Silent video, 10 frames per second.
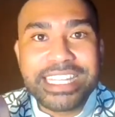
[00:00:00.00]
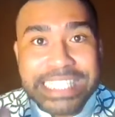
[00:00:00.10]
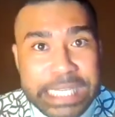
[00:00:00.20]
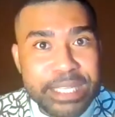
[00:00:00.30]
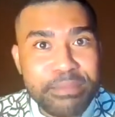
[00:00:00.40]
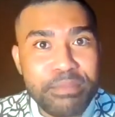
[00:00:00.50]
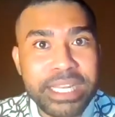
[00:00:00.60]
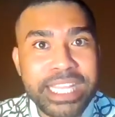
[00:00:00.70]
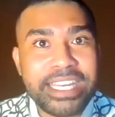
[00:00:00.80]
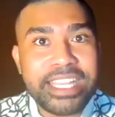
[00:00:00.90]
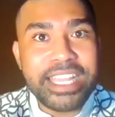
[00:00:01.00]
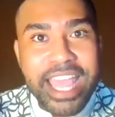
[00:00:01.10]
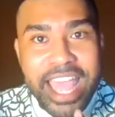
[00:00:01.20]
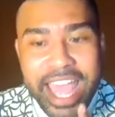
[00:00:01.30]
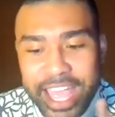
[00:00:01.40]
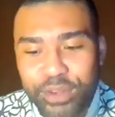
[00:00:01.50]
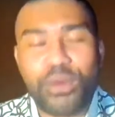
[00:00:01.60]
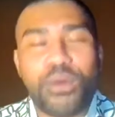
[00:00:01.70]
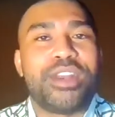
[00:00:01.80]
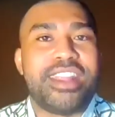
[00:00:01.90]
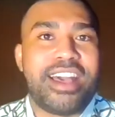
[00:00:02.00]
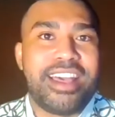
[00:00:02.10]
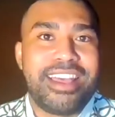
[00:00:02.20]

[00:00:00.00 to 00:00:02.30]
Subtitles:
discipline and order.